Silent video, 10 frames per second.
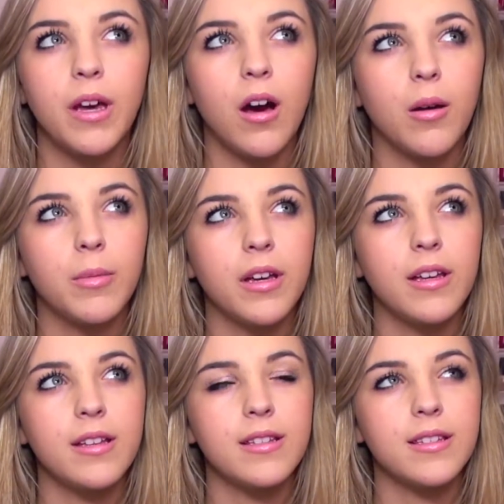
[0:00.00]

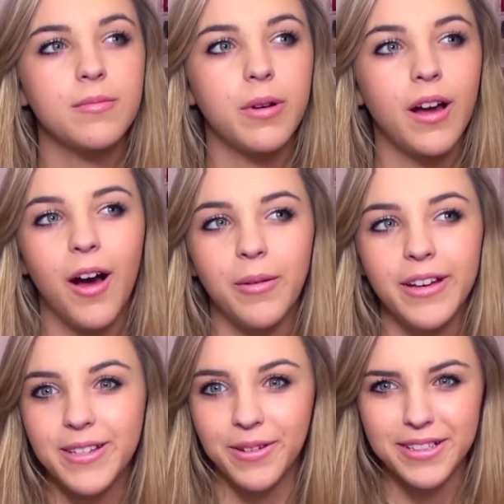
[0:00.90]
Bahamas,
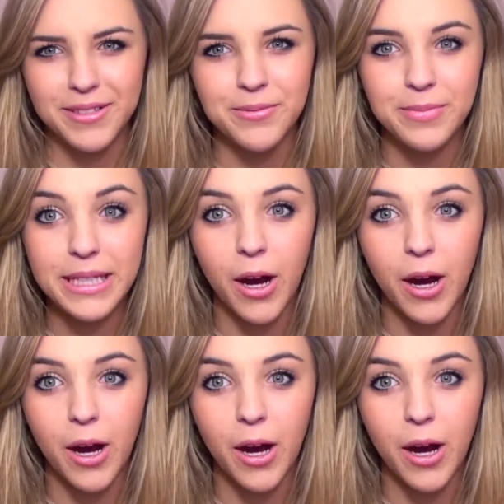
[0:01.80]
and